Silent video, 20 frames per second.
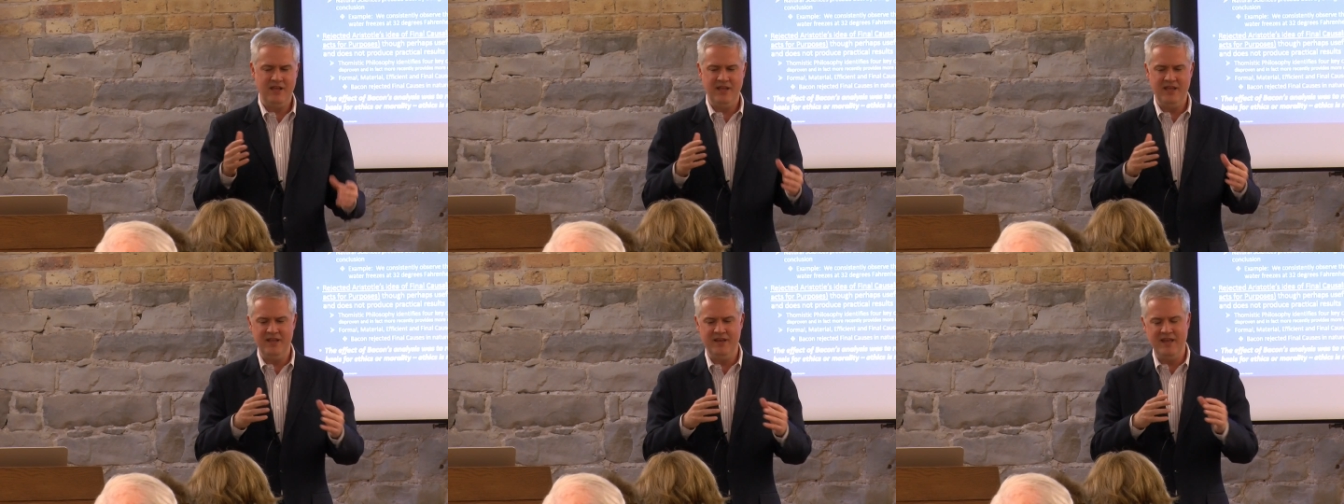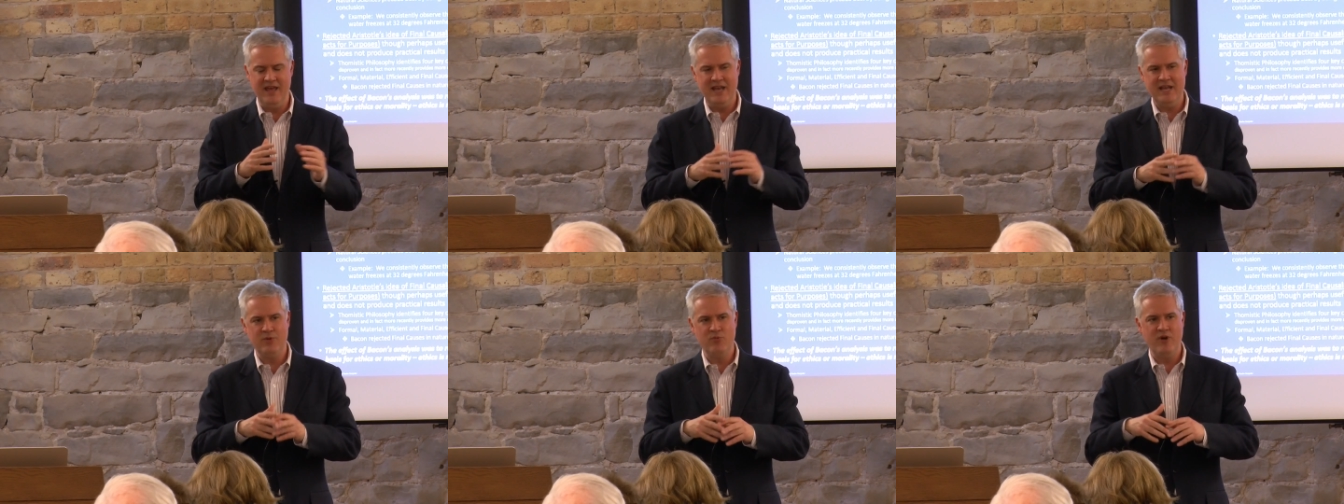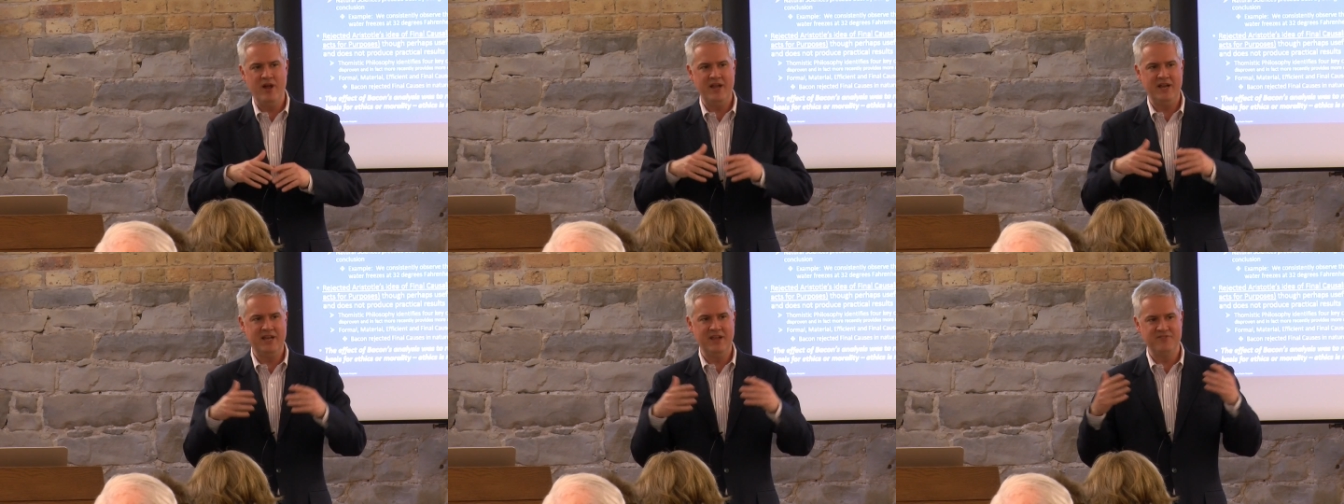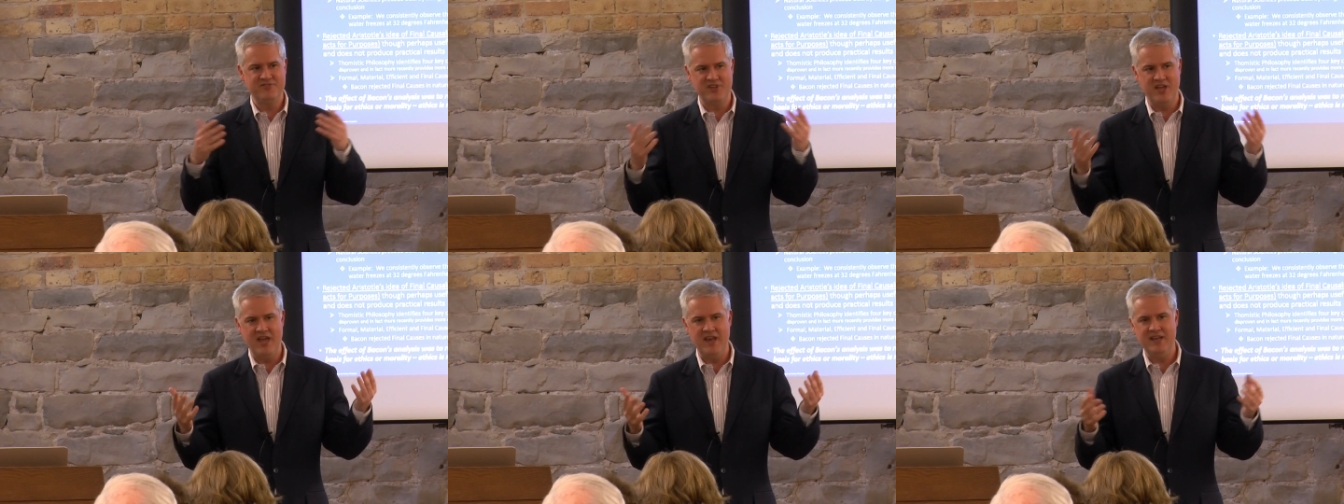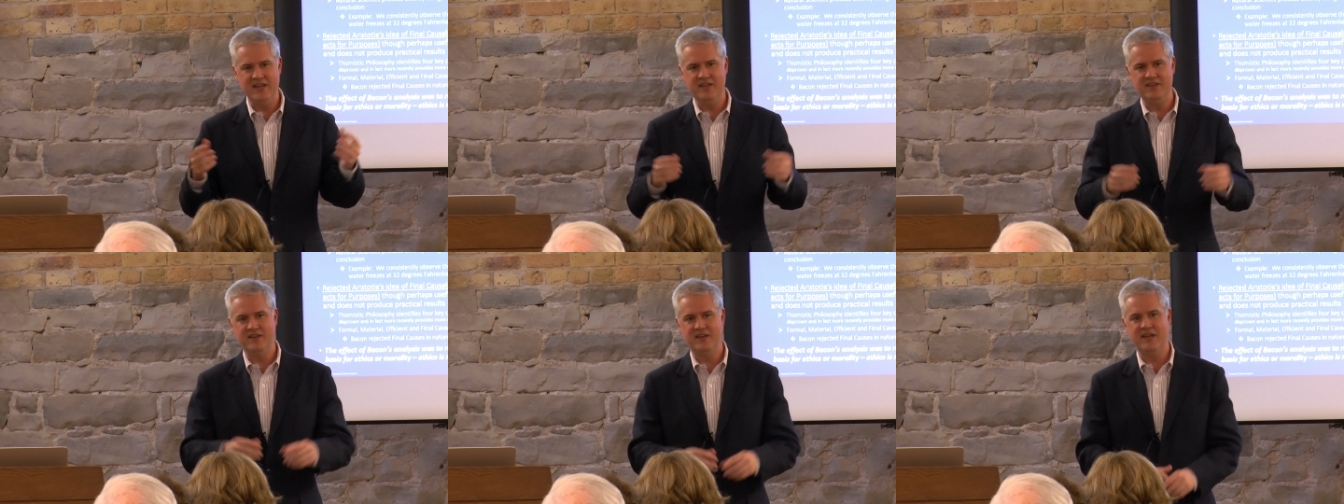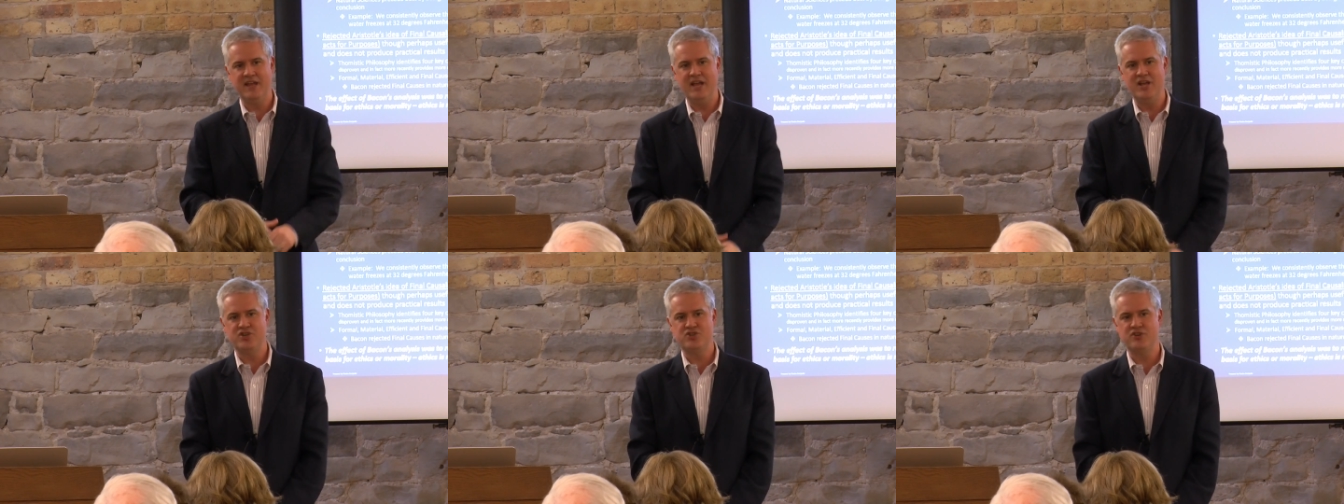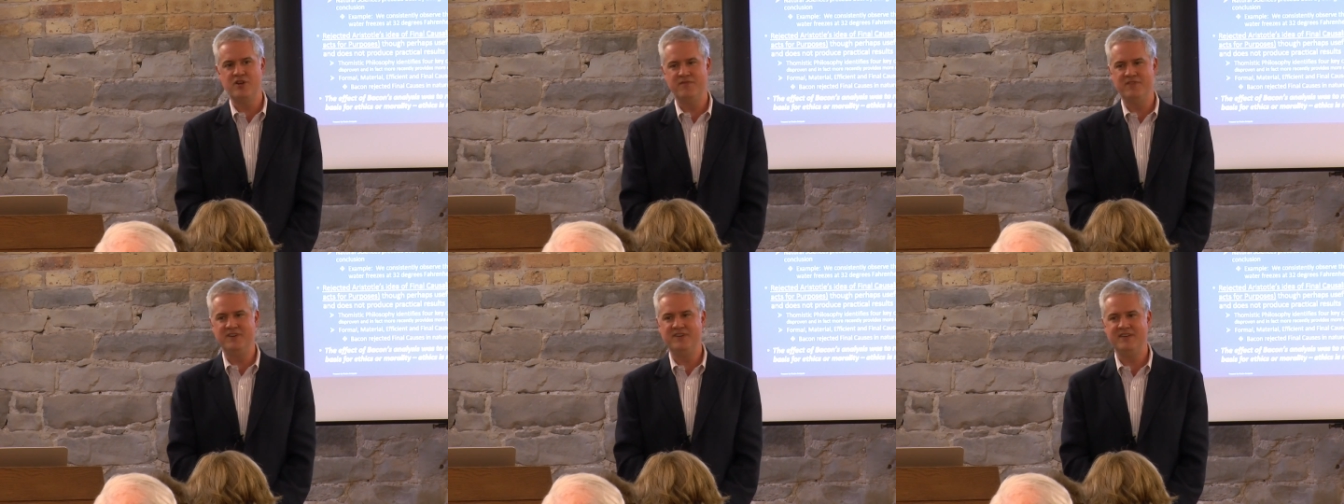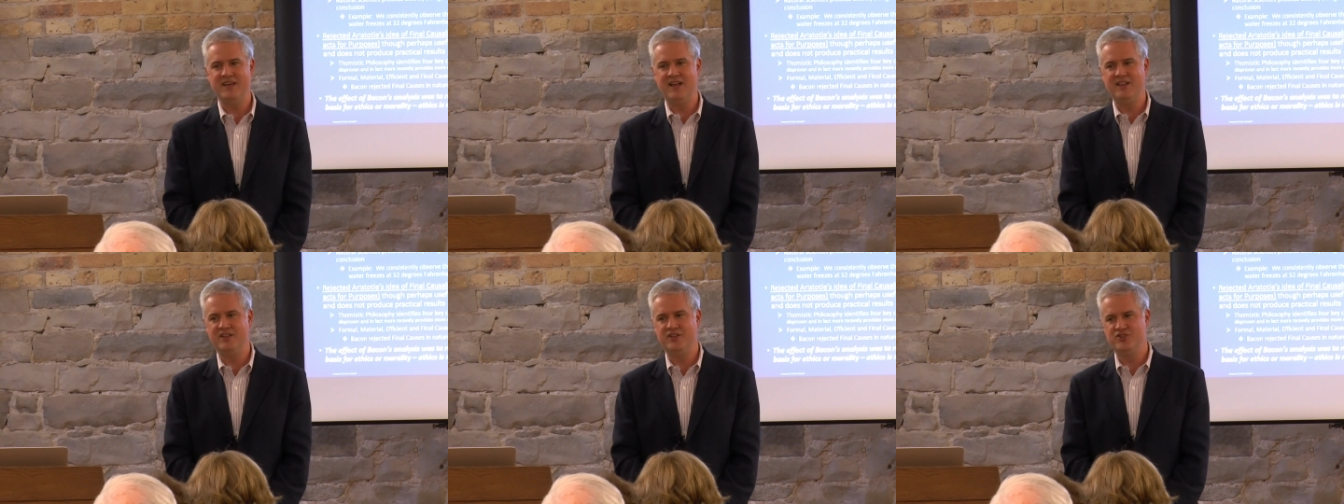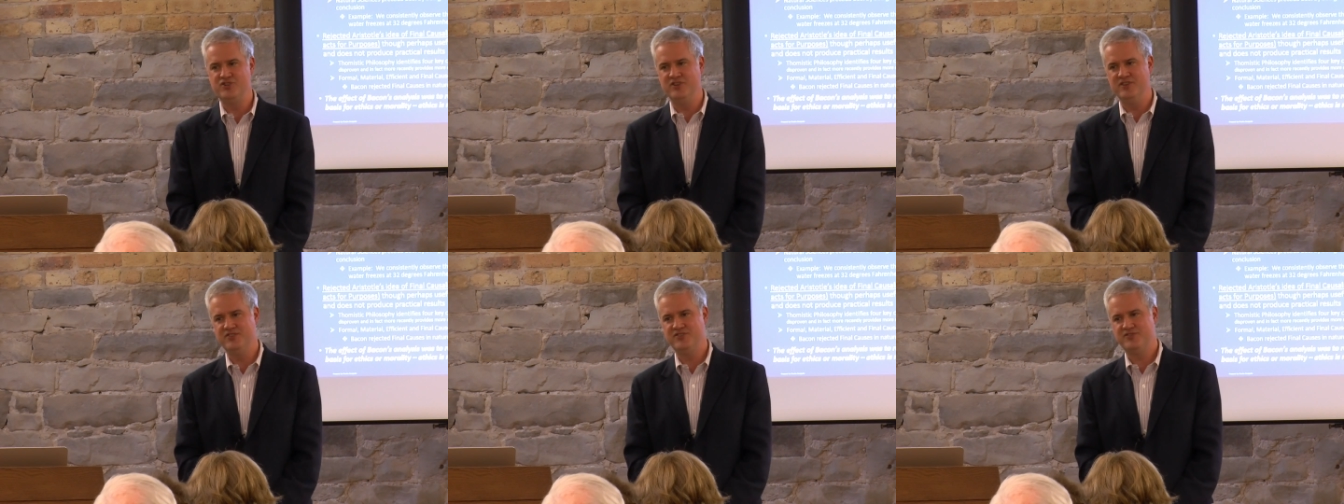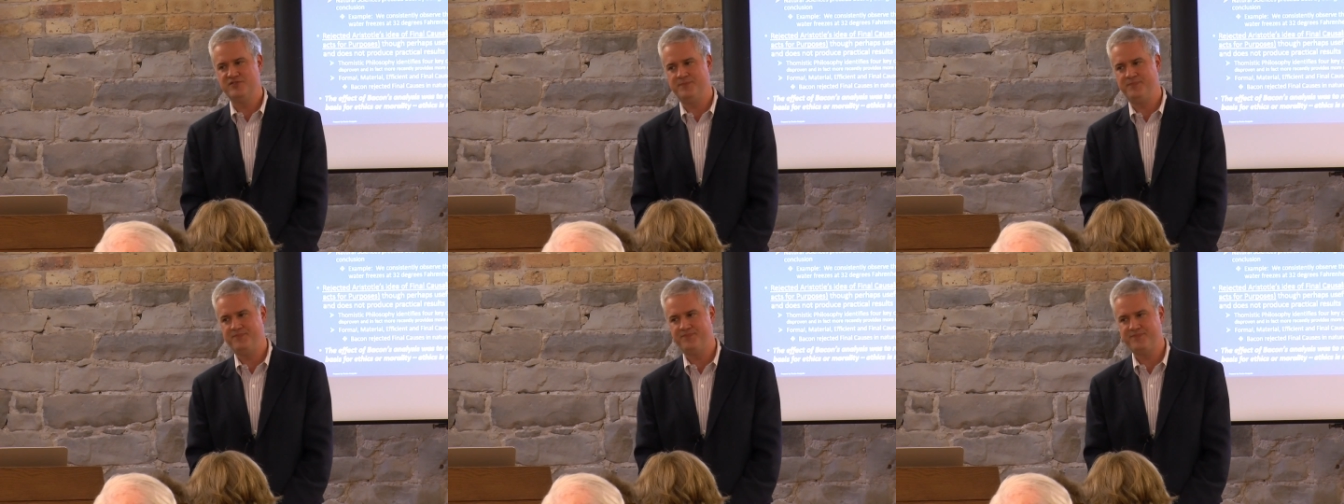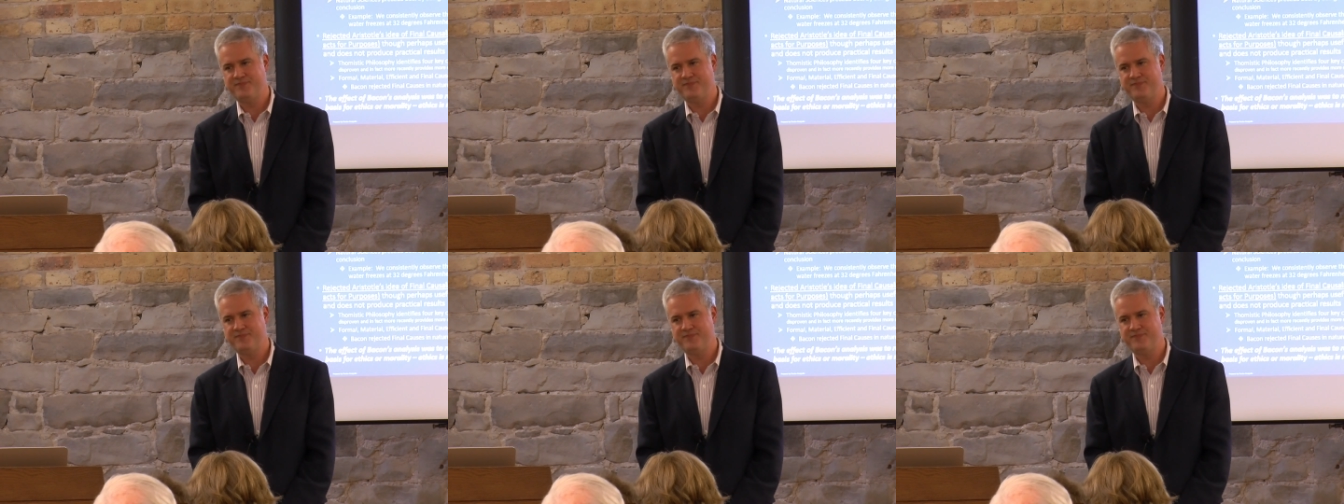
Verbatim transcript: in any way gives any indication of intelligence.